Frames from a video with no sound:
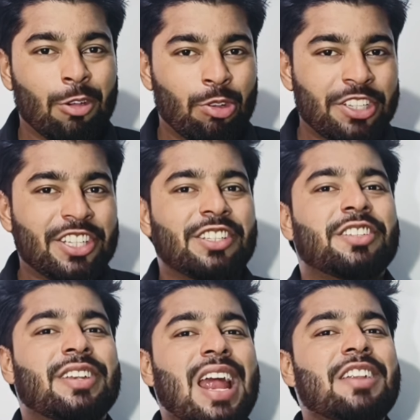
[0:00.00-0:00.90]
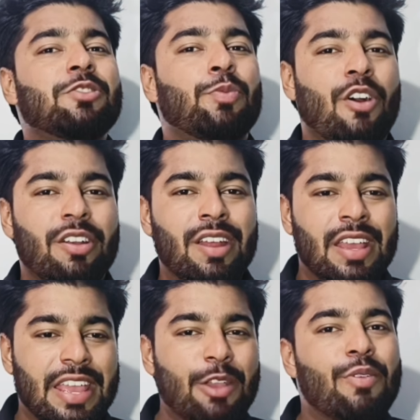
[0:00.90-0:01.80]
which stands for
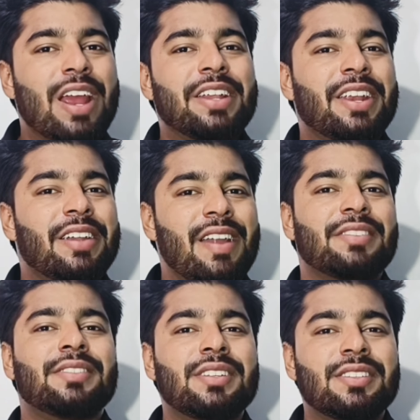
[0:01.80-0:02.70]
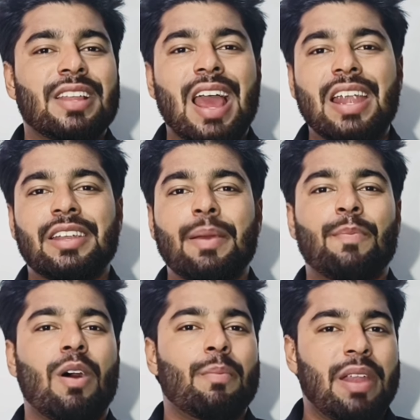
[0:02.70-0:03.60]
United Nations and
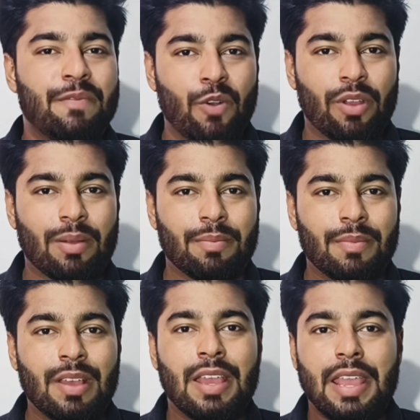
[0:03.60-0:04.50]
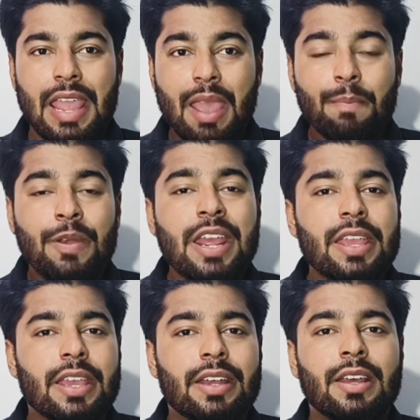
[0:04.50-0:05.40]
Development Program, every
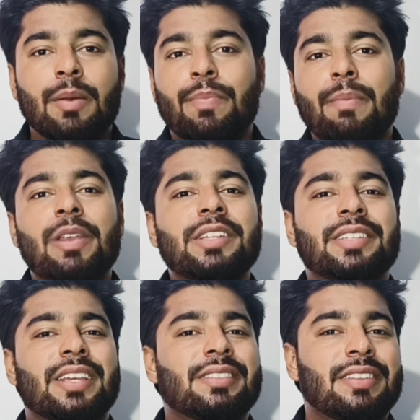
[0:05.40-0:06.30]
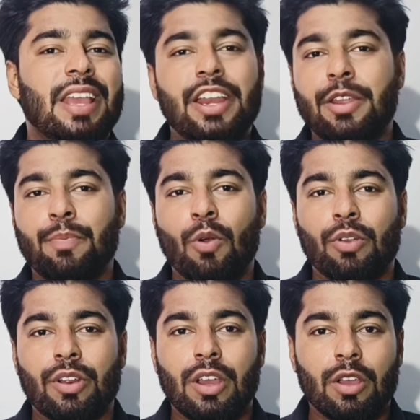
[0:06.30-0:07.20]
year publishes a report
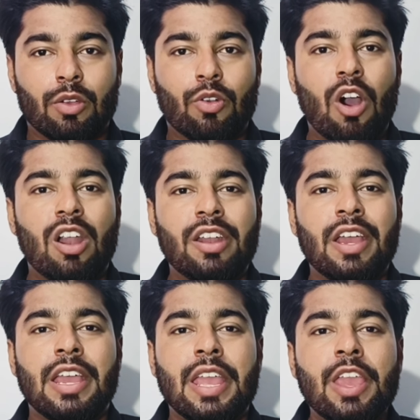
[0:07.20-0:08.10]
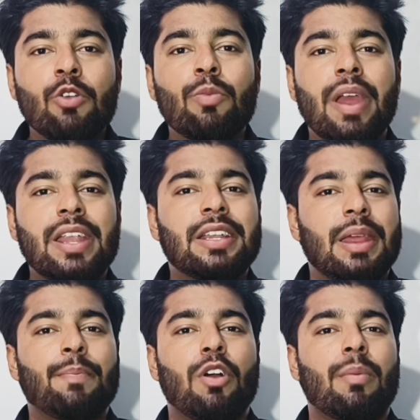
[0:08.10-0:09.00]
called Human
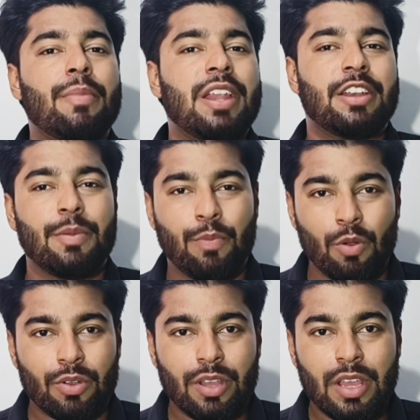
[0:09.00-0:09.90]
Development Report.